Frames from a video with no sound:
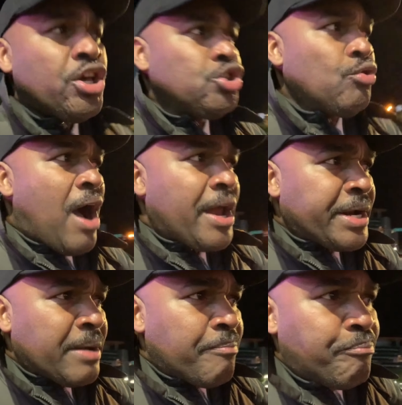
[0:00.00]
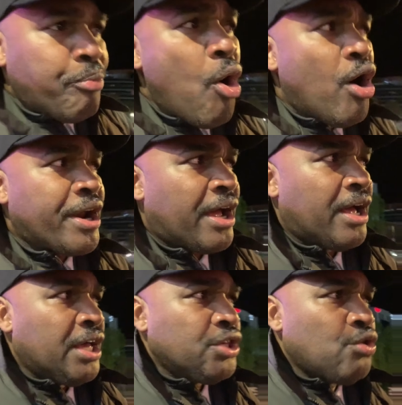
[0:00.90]
You out of the border.
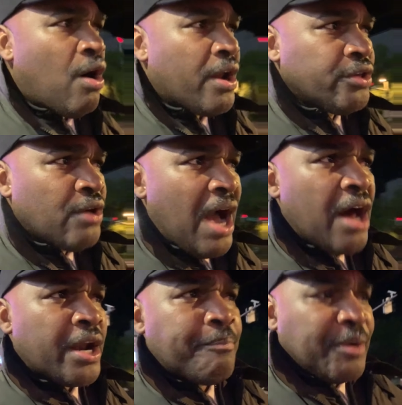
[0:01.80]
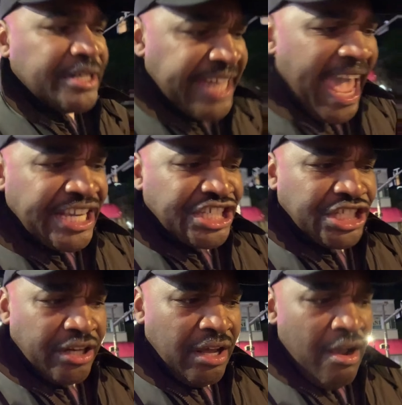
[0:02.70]
You are you out of
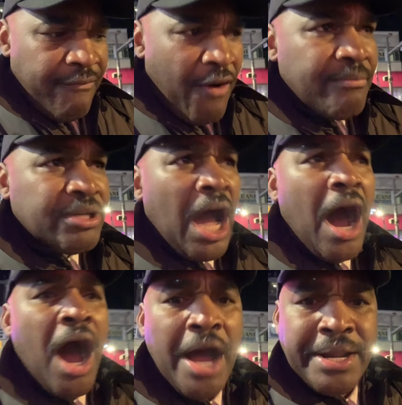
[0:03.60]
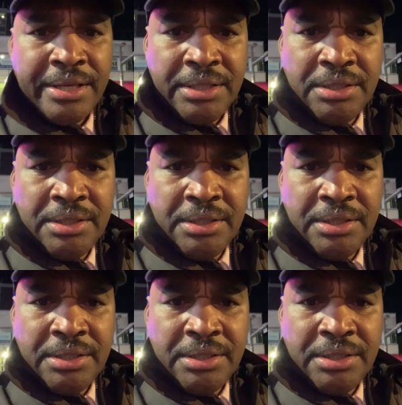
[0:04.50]
protection from God.